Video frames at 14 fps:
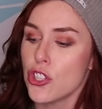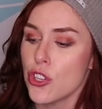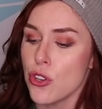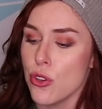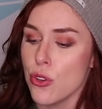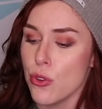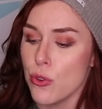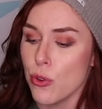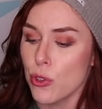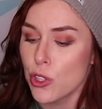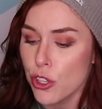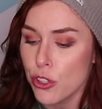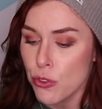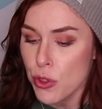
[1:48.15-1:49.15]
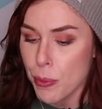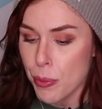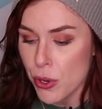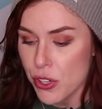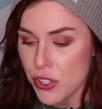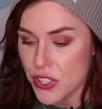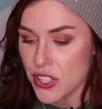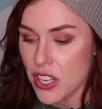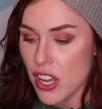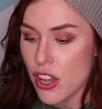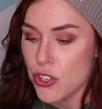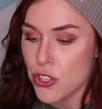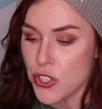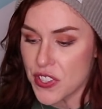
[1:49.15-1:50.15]
To look through the books,
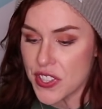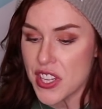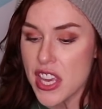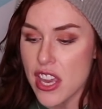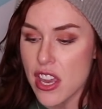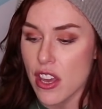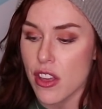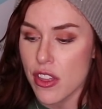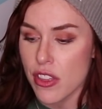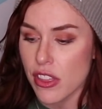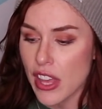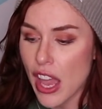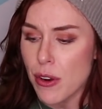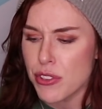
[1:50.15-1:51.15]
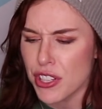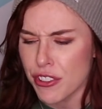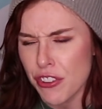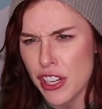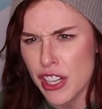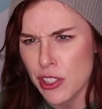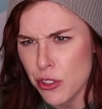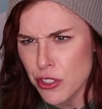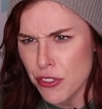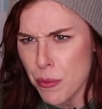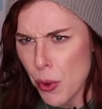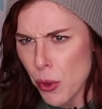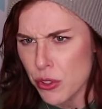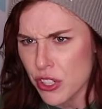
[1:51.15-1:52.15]
to see how different it looked
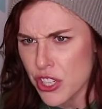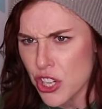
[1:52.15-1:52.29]
from older